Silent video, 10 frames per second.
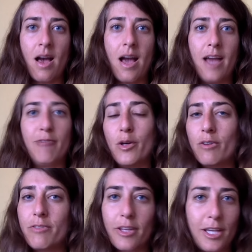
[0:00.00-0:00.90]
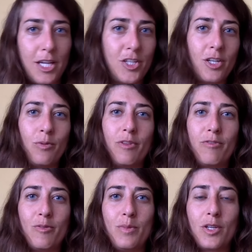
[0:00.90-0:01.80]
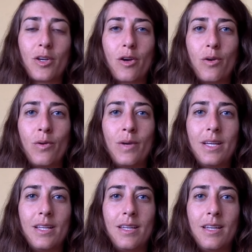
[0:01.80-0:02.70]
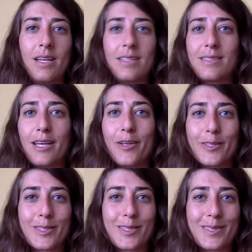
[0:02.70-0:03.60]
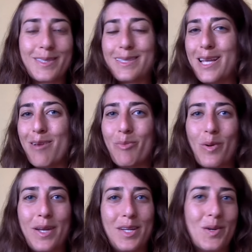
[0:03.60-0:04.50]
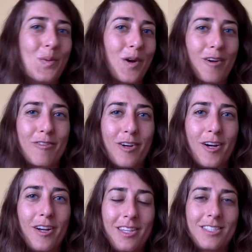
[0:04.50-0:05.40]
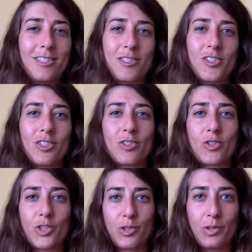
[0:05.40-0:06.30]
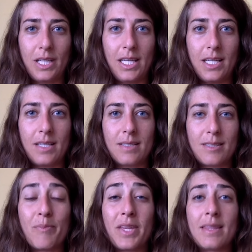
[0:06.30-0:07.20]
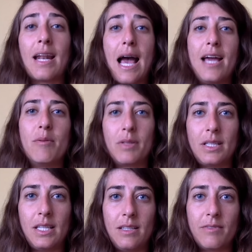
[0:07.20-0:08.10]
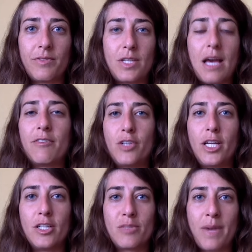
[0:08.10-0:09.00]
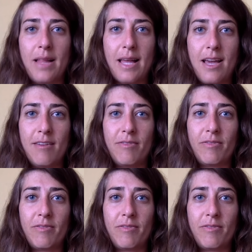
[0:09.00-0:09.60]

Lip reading: I have no affiliation with Fumiko in a sales standpoint. I don't work for her. This is just truly something that I believe to have changed my life